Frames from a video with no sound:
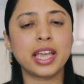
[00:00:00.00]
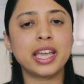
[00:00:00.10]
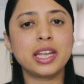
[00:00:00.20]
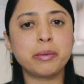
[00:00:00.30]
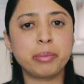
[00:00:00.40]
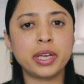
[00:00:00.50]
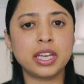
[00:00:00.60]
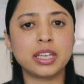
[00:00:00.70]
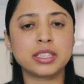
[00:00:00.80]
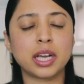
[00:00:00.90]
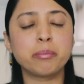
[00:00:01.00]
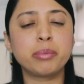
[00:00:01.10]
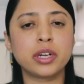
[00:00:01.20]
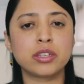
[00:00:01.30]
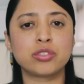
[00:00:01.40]
inner peace, and
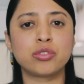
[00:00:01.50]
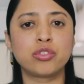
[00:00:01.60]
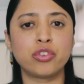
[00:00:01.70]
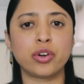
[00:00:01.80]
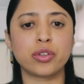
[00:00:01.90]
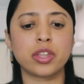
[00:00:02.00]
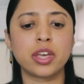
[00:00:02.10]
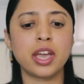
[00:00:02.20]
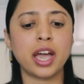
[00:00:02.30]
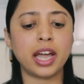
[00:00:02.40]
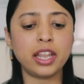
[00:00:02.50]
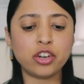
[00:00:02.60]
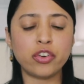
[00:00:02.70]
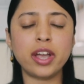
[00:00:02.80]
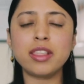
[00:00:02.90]
personal growth. And it
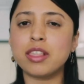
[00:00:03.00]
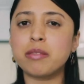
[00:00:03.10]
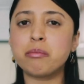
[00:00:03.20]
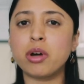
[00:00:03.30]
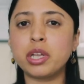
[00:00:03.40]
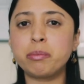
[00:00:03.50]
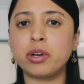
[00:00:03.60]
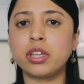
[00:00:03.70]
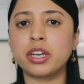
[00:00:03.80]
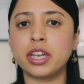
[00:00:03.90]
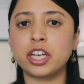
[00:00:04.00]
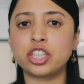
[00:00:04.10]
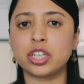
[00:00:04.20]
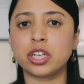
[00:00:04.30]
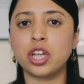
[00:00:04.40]
creates this mind-body
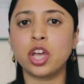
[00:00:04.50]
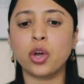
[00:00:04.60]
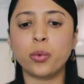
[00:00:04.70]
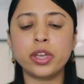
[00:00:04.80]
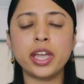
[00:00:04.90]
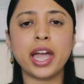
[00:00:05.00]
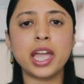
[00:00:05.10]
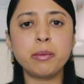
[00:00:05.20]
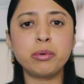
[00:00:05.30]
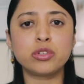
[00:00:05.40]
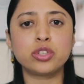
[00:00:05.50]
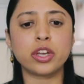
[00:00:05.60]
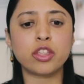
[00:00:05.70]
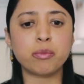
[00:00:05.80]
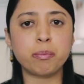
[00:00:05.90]
connection where you're able to
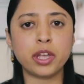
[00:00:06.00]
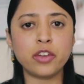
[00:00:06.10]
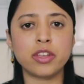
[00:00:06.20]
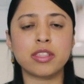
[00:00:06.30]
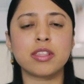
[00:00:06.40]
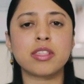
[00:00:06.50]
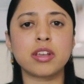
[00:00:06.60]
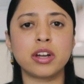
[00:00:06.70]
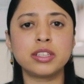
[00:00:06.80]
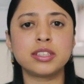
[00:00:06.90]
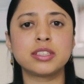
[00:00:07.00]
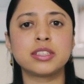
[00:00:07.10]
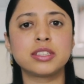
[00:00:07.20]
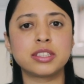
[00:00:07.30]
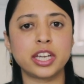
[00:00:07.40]
experience the signs and
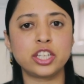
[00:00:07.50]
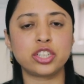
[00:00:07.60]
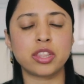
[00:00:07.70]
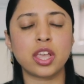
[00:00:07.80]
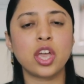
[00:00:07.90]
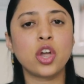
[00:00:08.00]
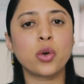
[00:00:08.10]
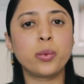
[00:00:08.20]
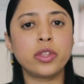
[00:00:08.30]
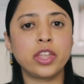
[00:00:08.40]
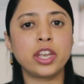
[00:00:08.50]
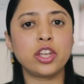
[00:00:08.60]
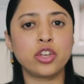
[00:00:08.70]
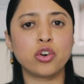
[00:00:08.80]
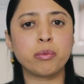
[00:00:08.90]
sensations within
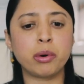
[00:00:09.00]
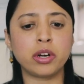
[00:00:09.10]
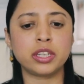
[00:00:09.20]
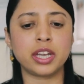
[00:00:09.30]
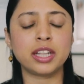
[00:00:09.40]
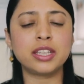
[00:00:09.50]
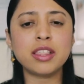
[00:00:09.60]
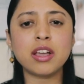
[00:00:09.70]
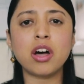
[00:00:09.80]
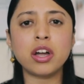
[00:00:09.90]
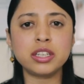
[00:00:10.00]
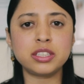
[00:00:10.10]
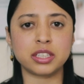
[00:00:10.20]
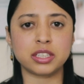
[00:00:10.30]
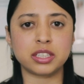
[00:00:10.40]
your body. And this
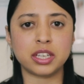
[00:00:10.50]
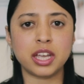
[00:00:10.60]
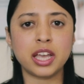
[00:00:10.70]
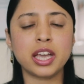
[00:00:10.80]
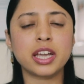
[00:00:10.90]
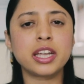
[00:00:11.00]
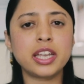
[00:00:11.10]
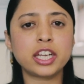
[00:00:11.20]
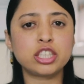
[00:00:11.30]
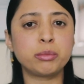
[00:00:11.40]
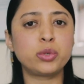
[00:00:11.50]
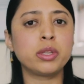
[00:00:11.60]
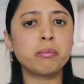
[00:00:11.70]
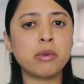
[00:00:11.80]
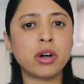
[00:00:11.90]
heightened connection between
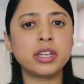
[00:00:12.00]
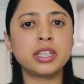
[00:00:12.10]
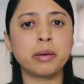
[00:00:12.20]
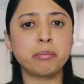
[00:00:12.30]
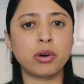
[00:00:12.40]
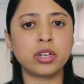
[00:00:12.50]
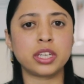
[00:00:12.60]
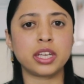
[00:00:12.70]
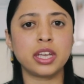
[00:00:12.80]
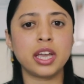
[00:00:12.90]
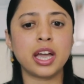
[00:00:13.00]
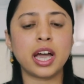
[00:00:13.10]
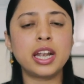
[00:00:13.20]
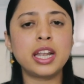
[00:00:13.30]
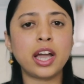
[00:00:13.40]
the mind and body
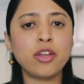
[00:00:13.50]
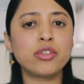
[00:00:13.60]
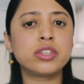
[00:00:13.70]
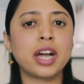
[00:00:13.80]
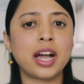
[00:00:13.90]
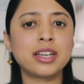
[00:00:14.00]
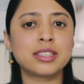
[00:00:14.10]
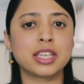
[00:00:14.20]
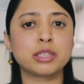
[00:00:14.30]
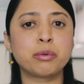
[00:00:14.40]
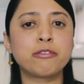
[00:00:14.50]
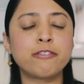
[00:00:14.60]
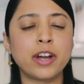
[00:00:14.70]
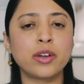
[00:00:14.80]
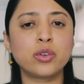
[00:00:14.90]
allows you to access
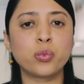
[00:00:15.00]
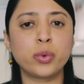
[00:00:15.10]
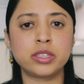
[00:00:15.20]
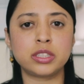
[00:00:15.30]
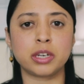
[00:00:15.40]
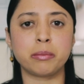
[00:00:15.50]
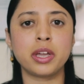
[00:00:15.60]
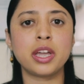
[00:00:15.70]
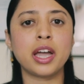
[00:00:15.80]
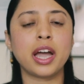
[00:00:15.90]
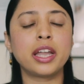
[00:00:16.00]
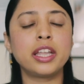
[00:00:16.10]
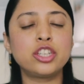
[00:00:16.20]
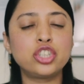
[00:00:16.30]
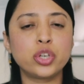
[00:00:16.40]
profound wisdom and
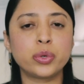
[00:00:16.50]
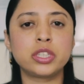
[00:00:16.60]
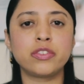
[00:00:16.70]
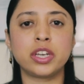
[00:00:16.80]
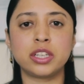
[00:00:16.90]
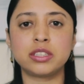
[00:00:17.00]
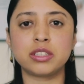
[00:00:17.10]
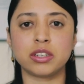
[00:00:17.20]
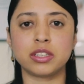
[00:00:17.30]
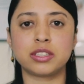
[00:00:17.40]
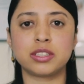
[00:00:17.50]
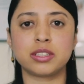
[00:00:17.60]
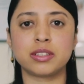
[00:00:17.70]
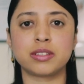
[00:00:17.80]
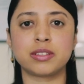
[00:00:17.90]
intuitive insights.
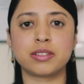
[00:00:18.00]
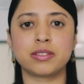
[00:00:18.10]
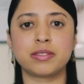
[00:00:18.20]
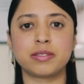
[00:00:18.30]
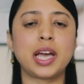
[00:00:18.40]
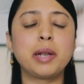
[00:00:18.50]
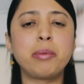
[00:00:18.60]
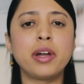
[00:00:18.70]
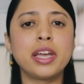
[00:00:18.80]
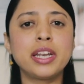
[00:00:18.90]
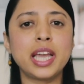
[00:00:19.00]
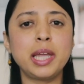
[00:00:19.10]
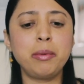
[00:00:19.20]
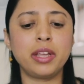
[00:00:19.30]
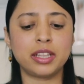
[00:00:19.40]
And by
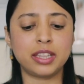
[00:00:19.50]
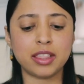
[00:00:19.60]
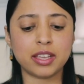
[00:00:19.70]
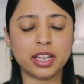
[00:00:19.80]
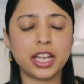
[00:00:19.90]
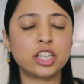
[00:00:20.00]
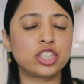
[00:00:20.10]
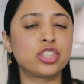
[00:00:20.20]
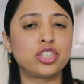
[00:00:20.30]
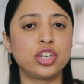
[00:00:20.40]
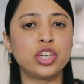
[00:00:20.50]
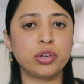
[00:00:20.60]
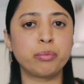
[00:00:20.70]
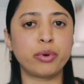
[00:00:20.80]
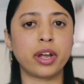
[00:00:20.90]
enabling this connection to
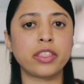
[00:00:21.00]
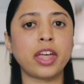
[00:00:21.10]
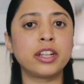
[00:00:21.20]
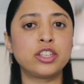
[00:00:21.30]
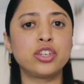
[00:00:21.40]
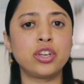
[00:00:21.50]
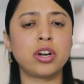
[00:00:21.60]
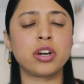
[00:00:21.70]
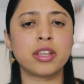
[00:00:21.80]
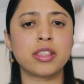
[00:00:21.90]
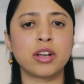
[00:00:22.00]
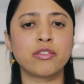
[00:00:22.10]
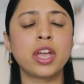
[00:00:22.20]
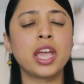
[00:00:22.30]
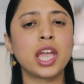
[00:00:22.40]
your breath and to your higher self,
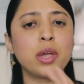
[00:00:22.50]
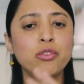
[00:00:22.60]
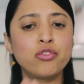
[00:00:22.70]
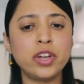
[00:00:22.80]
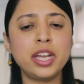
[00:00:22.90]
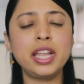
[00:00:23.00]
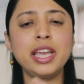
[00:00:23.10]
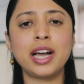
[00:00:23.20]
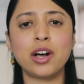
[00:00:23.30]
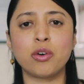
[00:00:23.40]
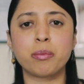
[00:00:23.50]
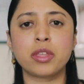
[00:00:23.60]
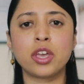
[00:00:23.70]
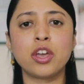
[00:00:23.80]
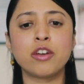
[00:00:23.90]
it really helps
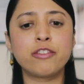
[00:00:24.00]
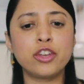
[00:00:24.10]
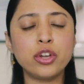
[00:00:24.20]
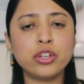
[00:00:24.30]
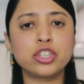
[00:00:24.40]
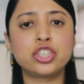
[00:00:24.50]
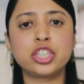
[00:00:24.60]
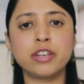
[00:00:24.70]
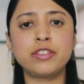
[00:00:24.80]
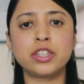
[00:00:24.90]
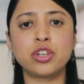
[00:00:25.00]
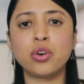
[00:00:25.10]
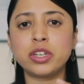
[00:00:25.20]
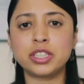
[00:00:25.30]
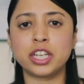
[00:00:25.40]
for you to shift
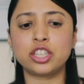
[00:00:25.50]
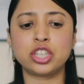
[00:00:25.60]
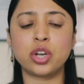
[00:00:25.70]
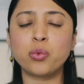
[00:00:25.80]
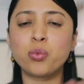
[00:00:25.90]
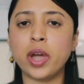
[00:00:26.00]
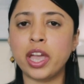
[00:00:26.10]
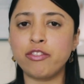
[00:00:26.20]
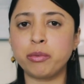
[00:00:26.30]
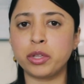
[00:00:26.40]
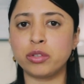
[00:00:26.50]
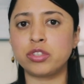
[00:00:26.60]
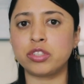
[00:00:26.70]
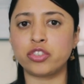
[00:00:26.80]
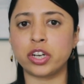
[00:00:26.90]
your attention away from those
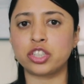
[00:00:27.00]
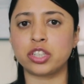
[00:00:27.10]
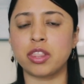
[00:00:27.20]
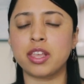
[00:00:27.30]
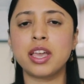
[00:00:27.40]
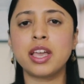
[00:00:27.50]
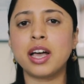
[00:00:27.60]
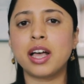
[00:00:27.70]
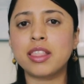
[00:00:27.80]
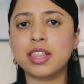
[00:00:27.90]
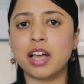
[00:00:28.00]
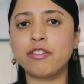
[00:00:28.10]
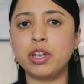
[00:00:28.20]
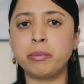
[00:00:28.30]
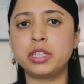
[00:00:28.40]
distractions and
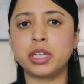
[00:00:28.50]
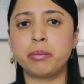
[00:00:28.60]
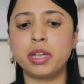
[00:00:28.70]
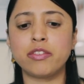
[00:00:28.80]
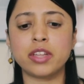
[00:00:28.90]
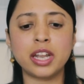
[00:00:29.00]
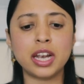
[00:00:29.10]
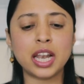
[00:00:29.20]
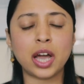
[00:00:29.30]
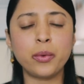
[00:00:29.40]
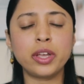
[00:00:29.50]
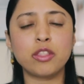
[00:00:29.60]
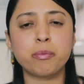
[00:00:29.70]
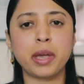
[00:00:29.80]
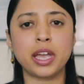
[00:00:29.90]
self-limiting beliefs and allowing
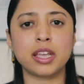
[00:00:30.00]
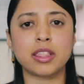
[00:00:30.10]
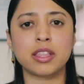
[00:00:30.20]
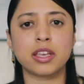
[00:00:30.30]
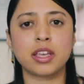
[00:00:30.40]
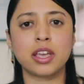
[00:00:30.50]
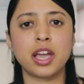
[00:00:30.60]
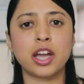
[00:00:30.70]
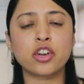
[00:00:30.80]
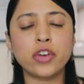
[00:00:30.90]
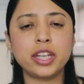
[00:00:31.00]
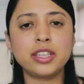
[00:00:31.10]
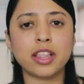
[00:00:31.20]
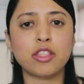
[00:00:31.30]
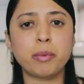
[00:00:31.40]
space, creating
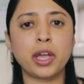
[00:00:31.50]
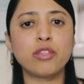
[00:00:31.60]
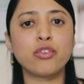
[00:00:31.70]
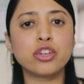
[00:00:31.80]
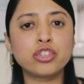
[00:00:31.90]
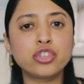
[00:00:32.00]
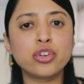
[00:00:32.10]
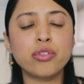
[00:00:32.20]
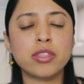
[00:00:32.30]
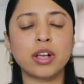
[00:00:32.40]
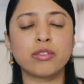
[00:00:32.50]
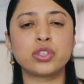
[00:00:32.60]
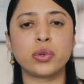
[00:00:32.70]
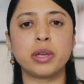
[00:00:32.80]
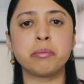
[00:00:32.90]
that space for your true self
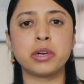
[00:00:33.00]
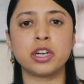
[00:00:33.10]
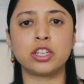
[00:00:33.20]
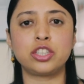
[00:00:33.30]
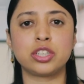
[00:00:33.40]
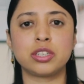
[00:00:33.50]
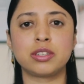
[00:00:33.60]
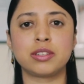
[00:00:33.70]
to emerge.